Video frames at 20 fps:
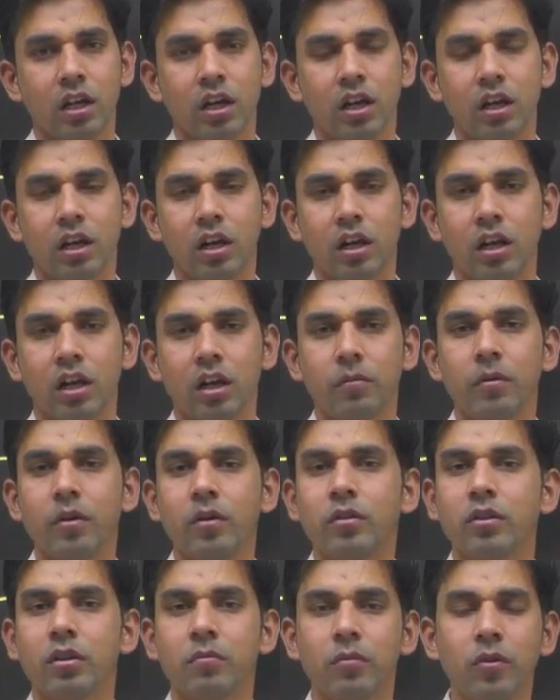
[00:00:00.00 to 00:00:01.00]
about the
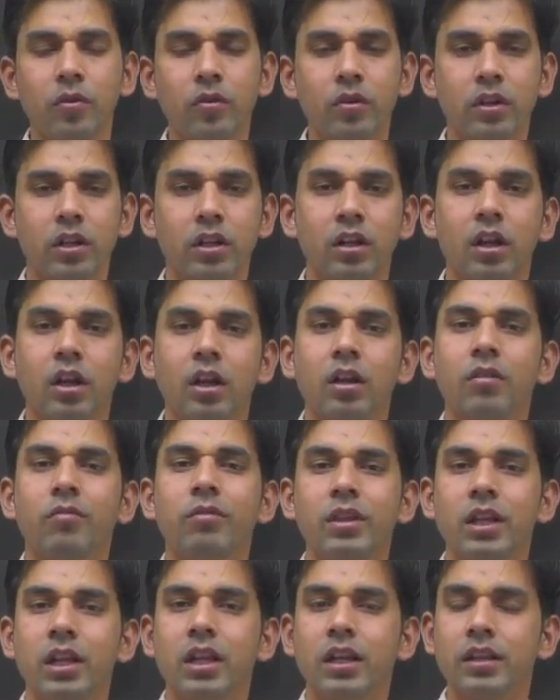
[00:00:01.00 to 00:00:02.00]
moral with
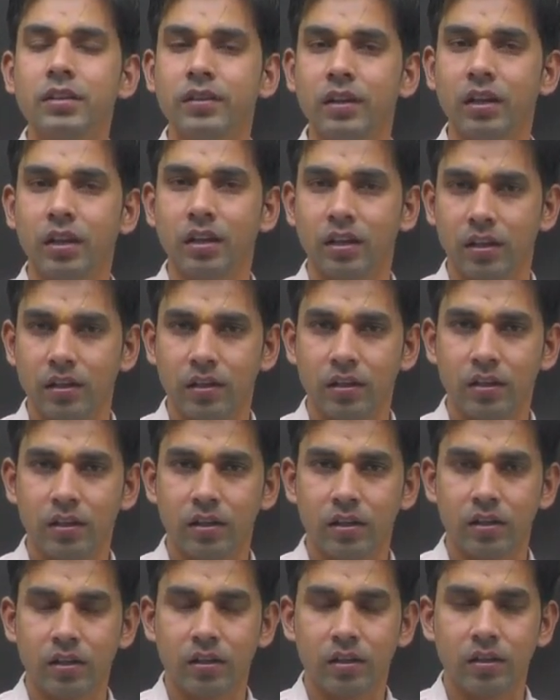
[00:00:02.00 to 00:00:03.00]
reasoning,
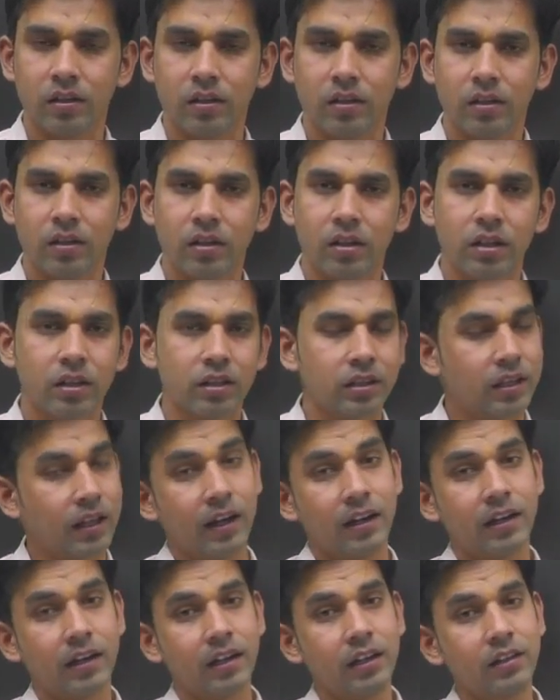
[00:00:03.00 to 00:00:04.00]
that
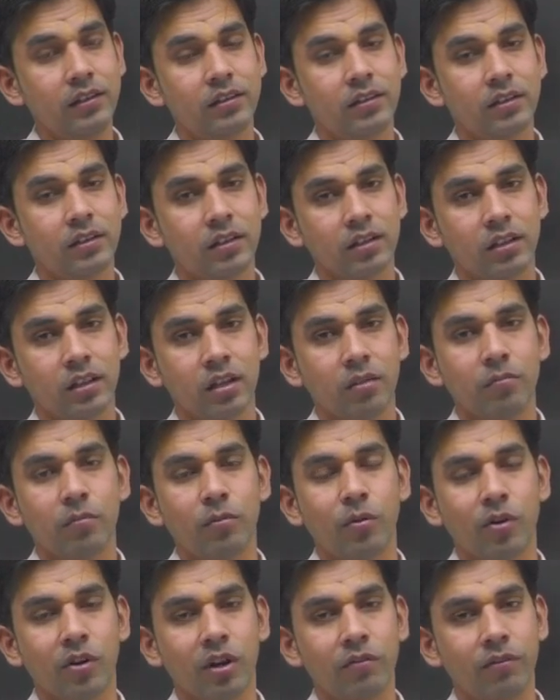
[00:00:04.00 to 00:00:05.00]
is
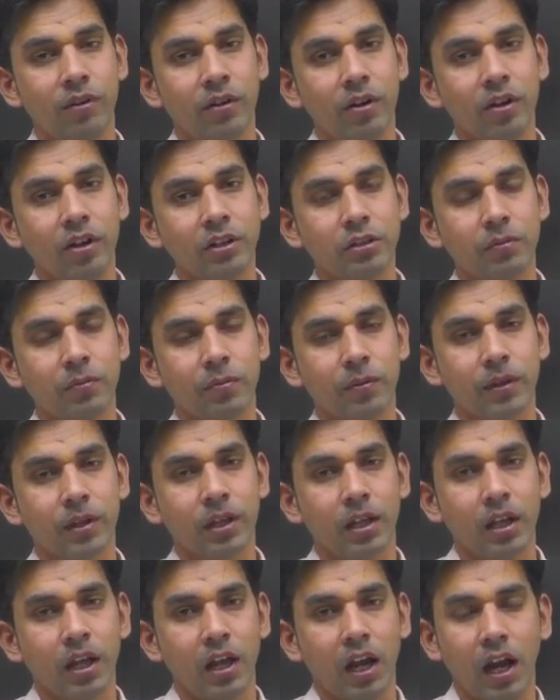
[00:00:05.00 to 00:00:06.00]
moral philosophy
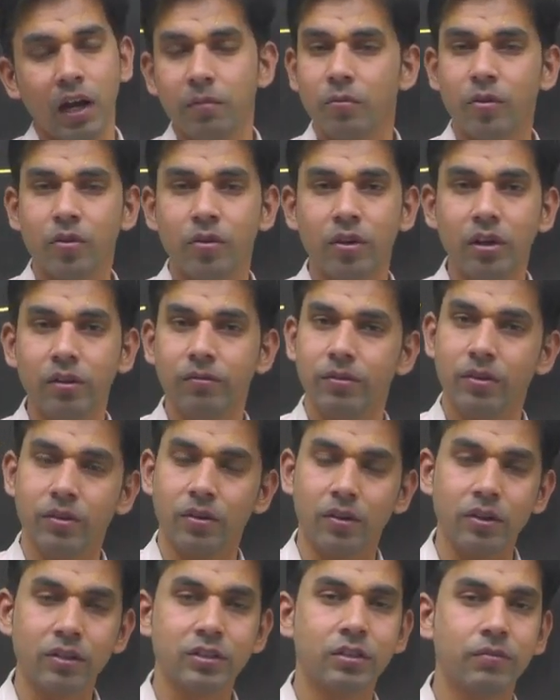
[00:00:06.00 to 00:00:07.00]
and moral
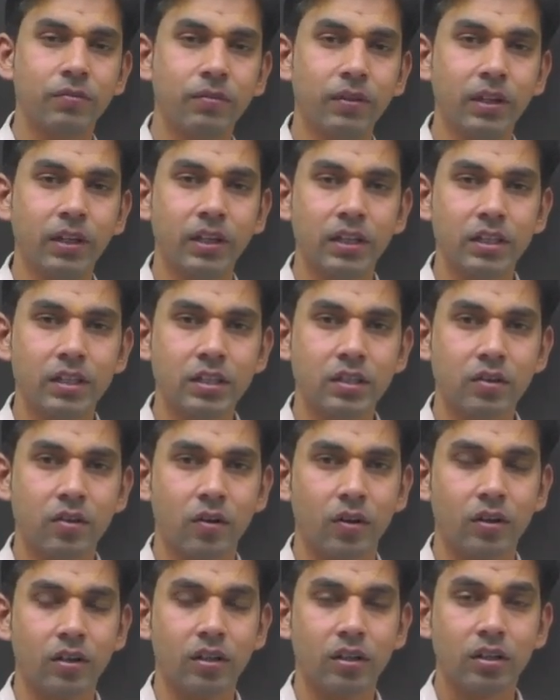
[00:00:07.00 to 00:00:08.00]
philosophy is
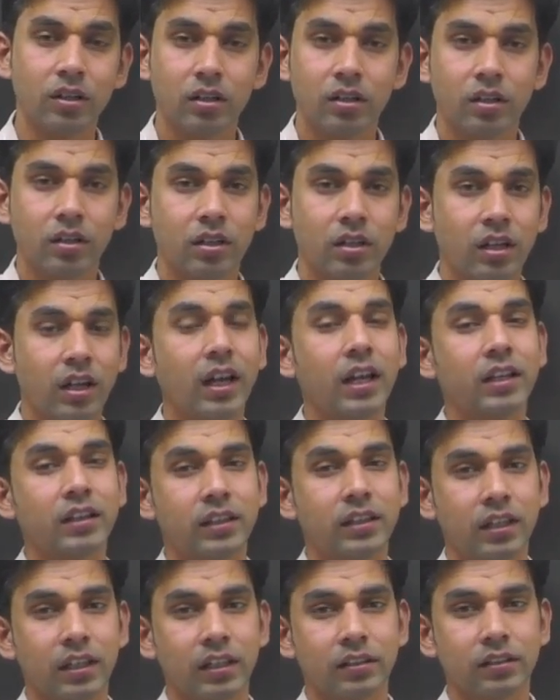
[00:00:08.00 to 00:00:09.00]
called
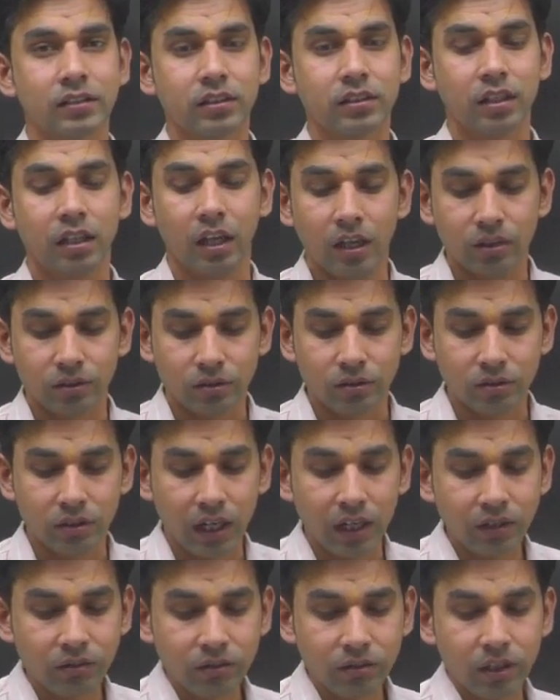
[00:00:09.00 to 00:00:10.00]
ethics. So, that
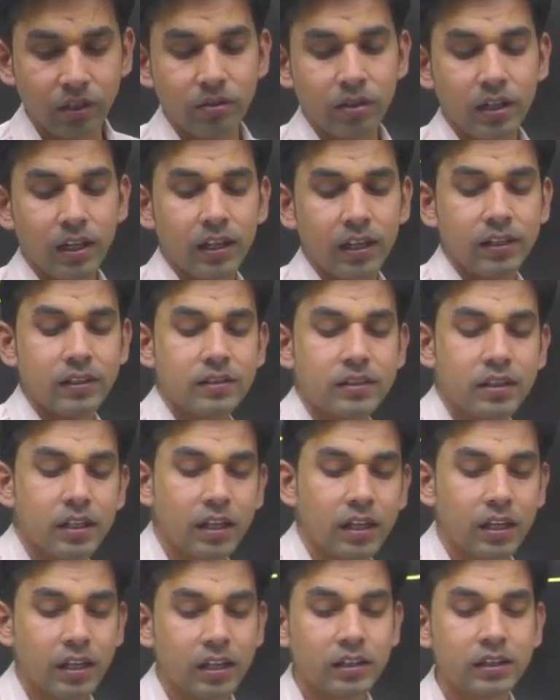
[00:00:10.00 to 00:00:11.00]
is why you can say
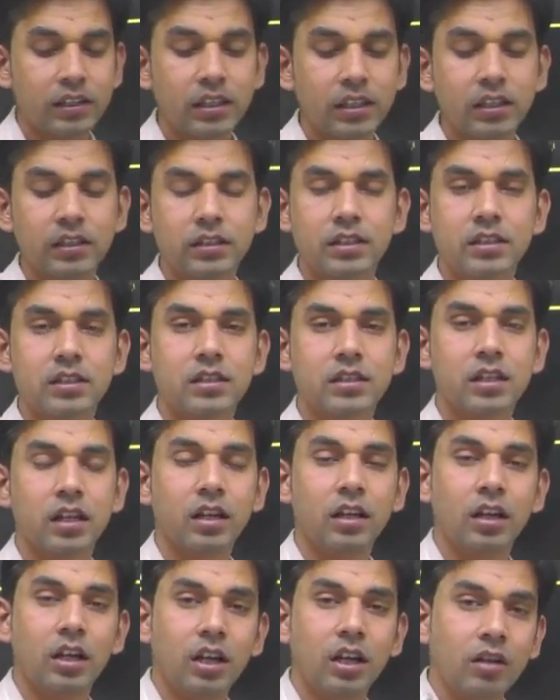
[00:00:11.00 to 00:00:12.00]
ethics is the
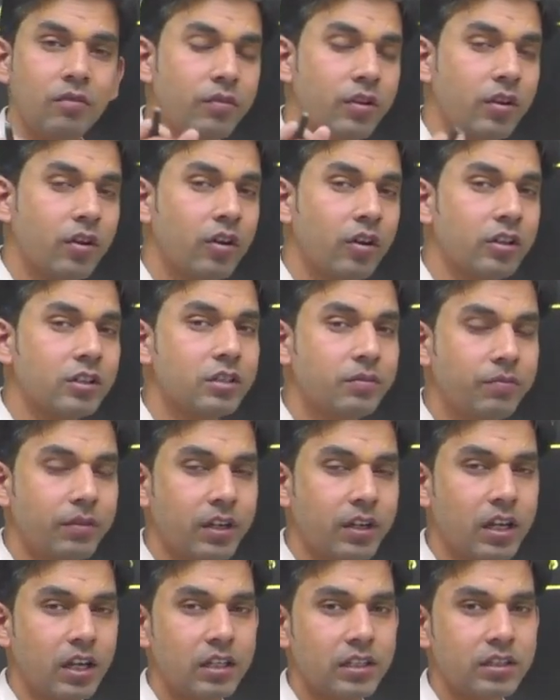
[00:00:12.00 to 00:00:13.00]

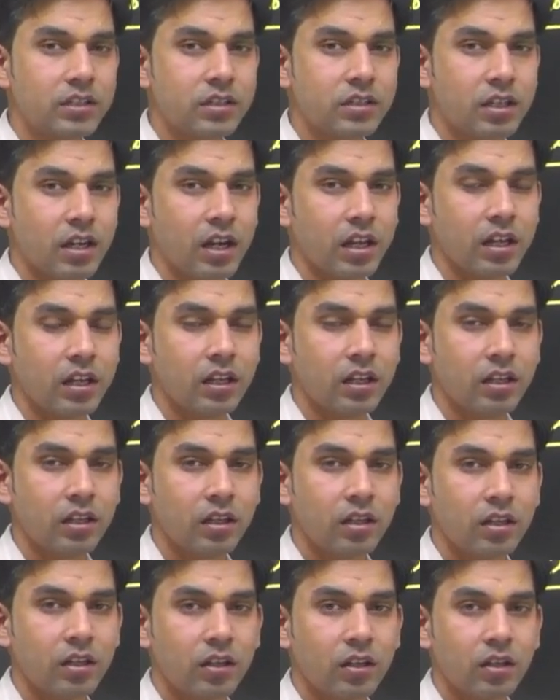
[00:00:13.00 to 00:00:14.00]
philosophical study
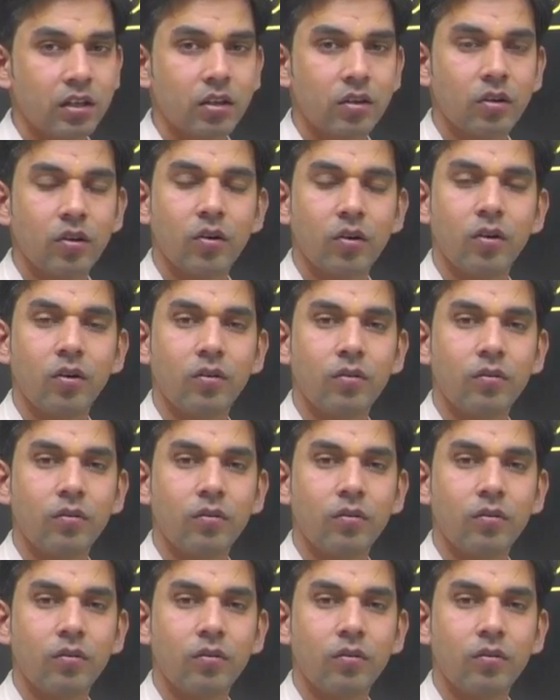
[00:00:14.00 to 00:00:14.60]
of